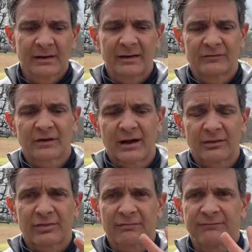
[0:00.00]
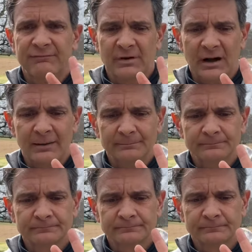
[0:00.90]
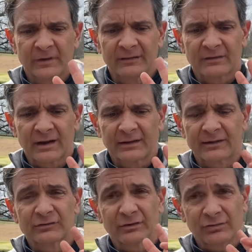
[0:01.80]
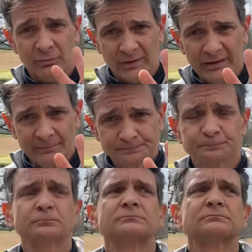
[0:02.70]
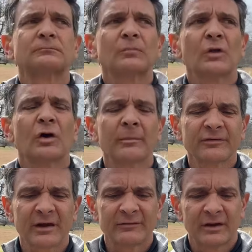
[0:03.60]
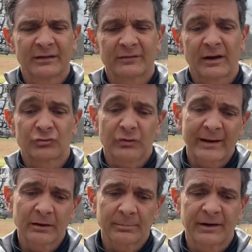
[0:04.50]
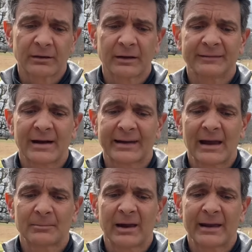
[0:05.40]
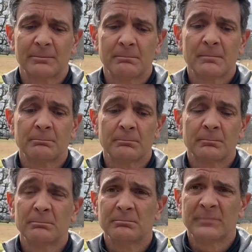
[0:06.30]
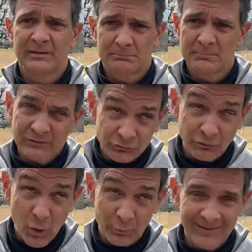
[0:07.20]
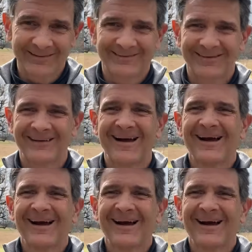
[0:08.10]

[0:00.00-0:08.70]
It's got, um, it's got actually three herbicides in it. It's got a here, a dicamba, and a mesotrione.